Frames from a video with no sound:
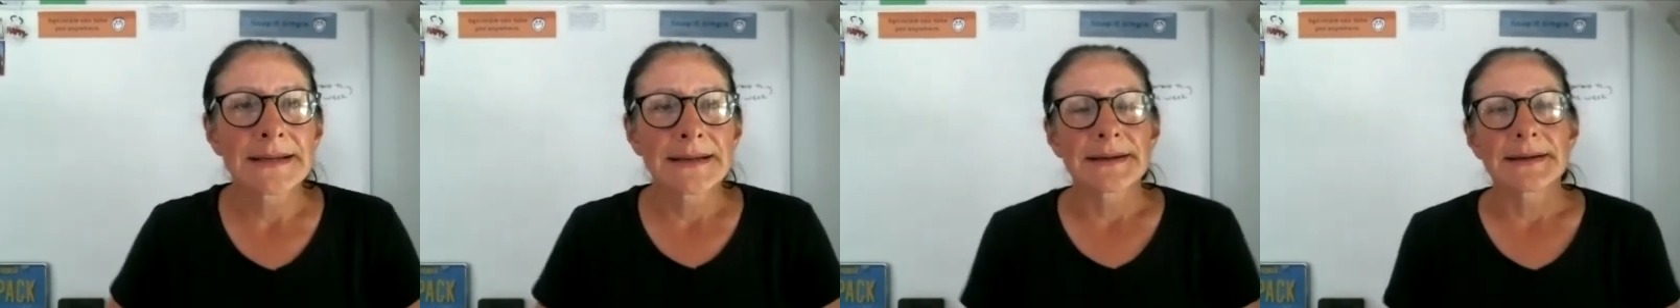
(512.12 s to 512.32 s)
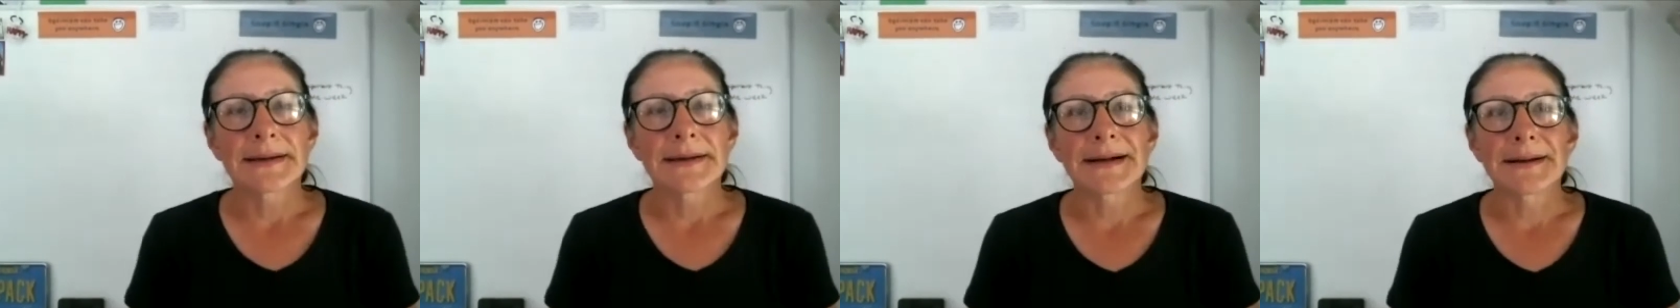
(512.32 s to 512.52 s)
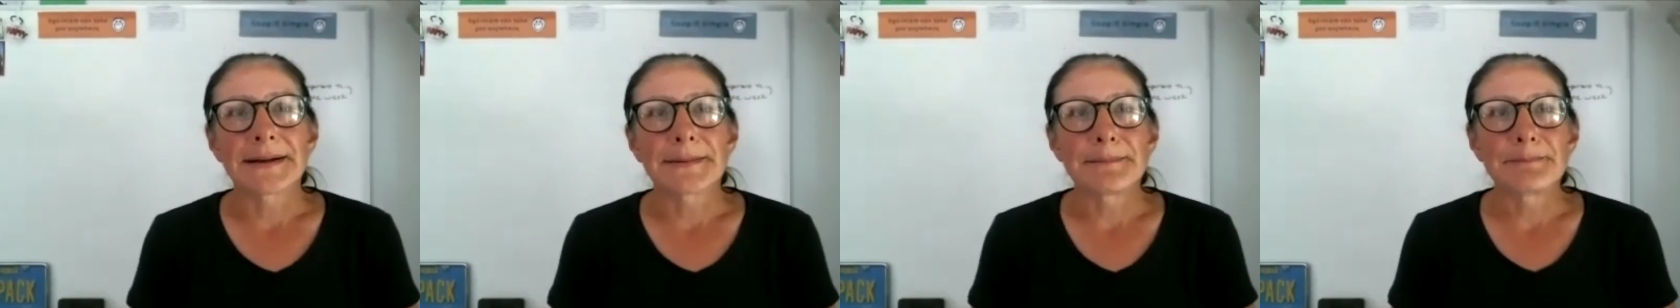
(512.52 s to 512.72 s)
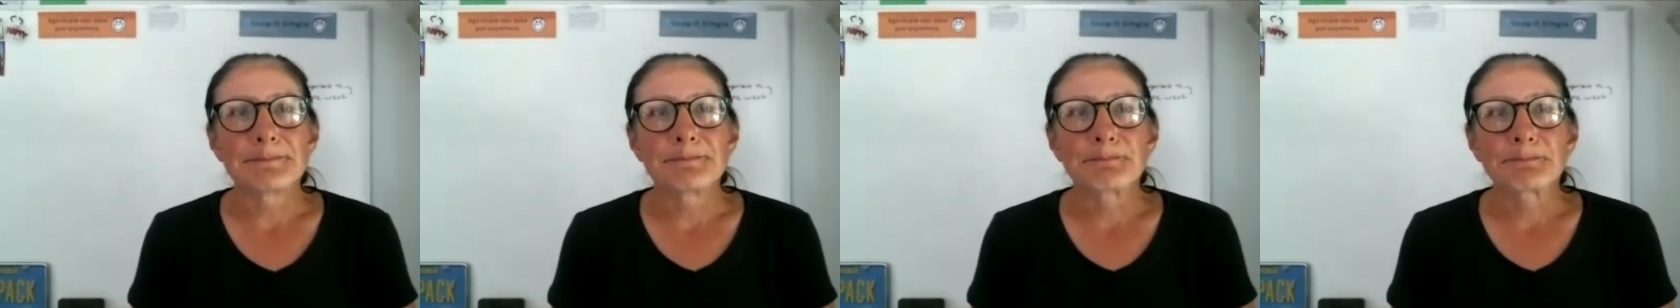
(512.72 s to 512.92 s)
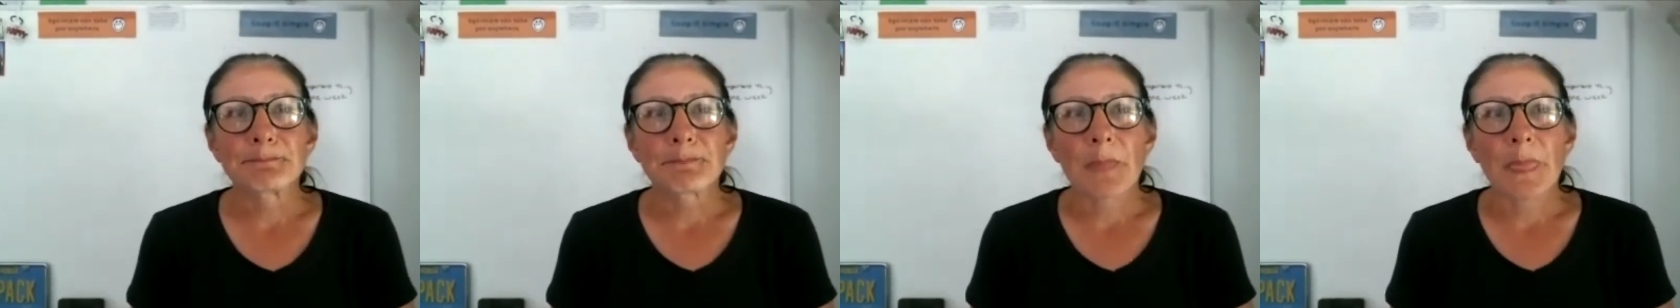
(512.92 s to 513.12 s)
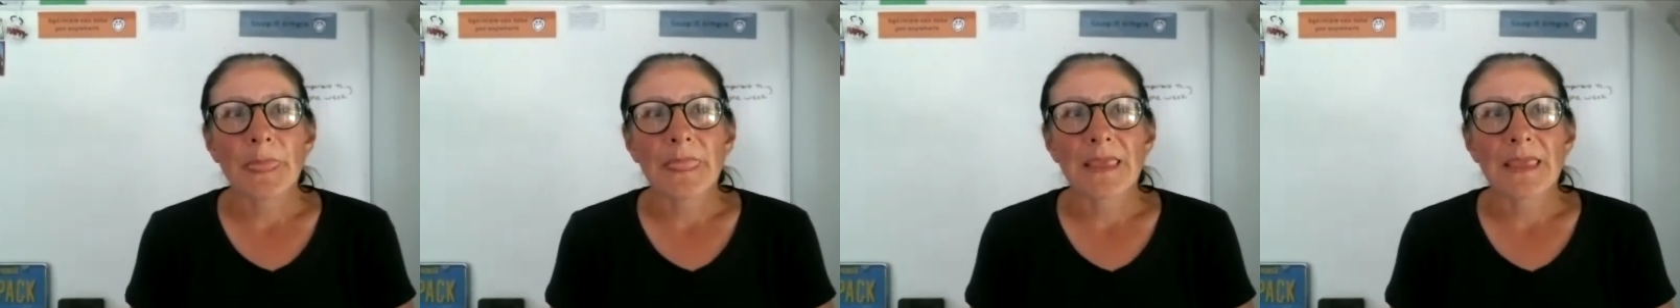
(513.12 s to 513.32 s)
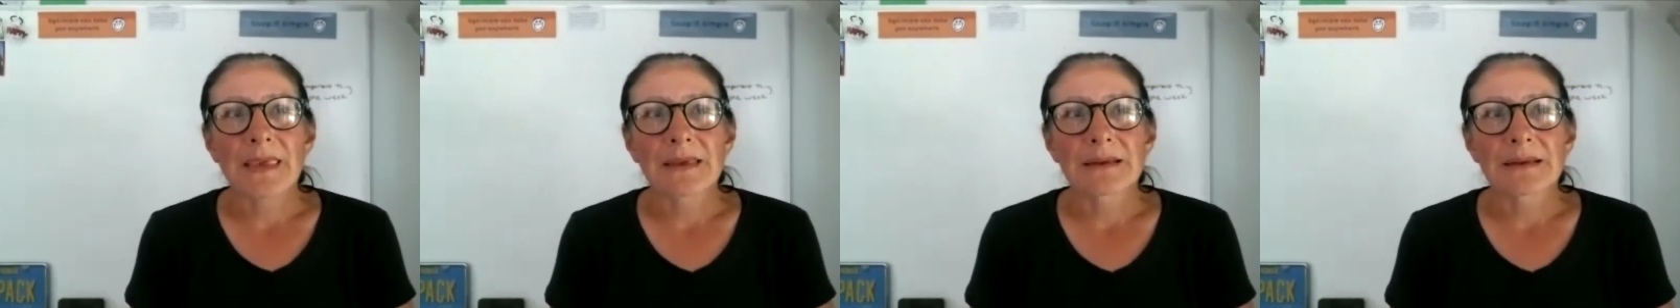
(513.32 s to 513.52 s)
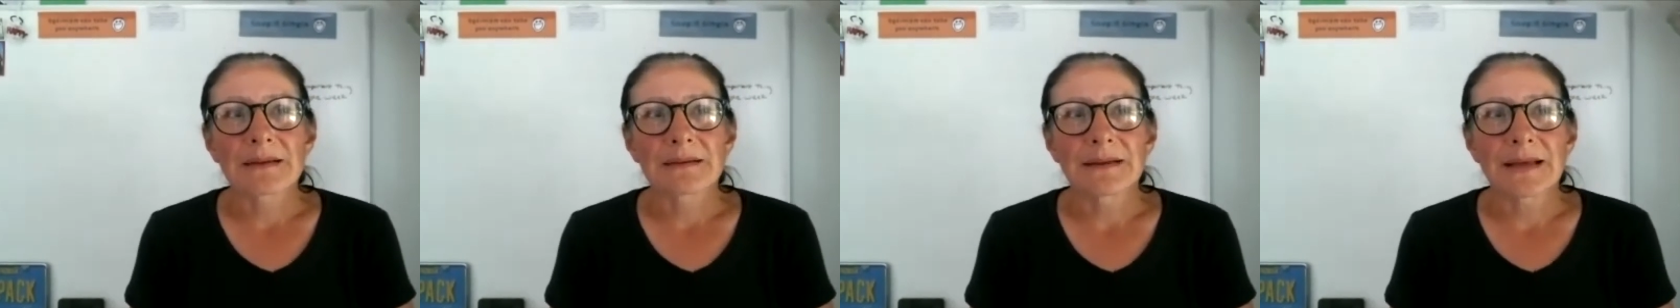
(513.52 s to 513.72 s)

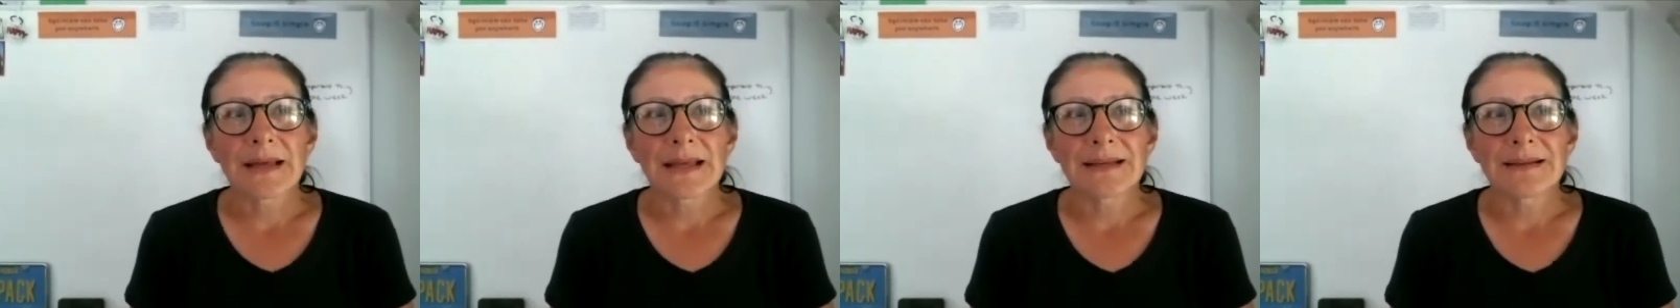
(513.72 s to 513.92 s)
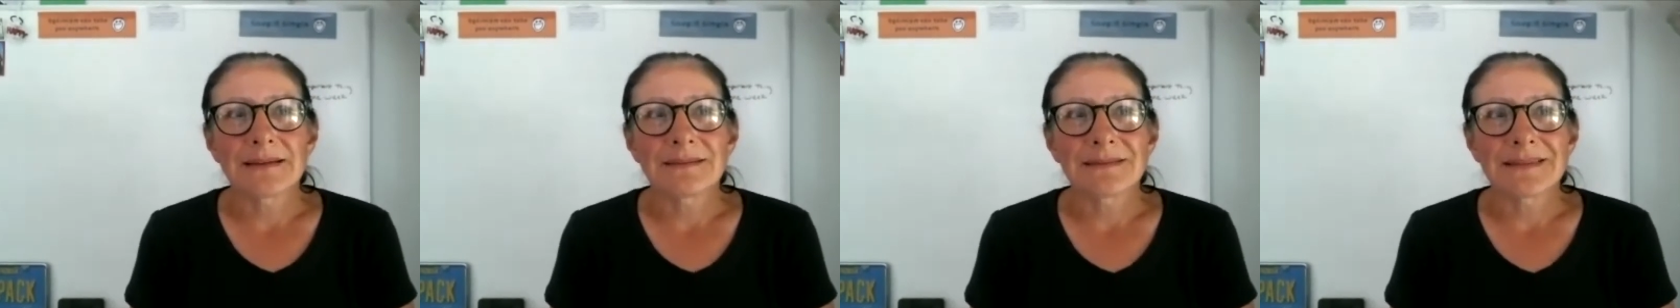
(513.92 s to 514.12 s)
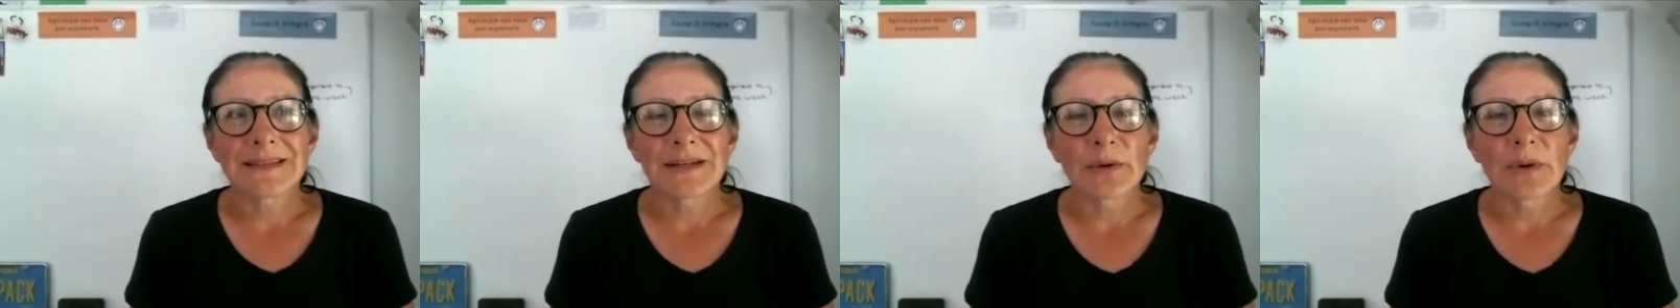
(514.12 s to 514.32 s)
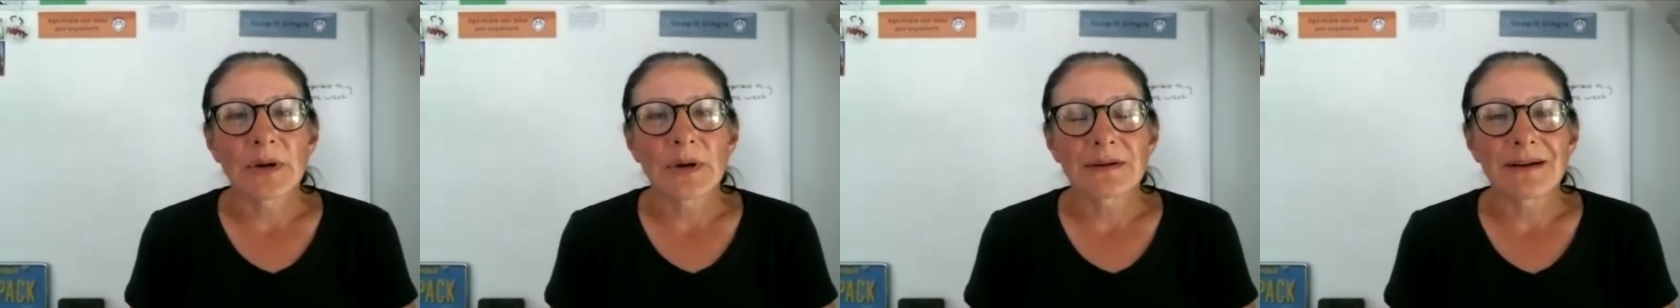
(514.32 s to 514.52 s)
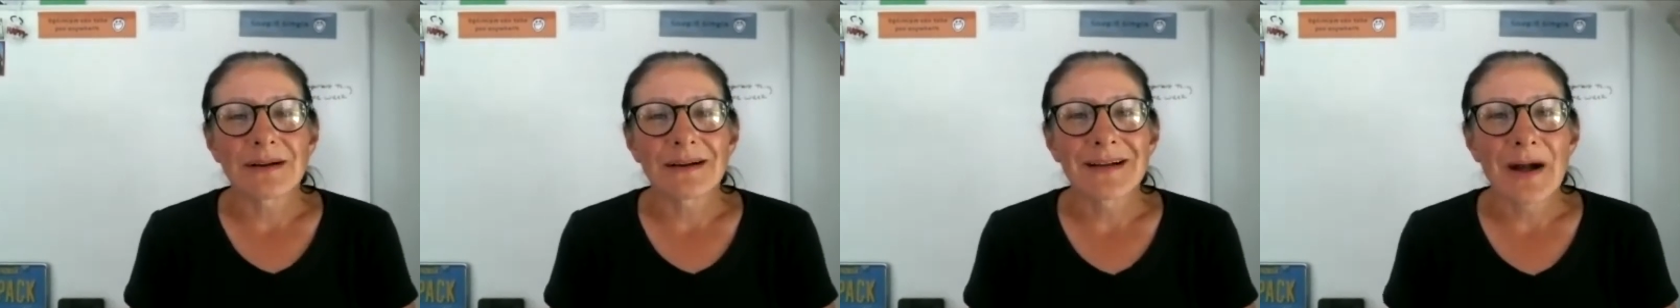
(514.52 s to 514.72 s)
And a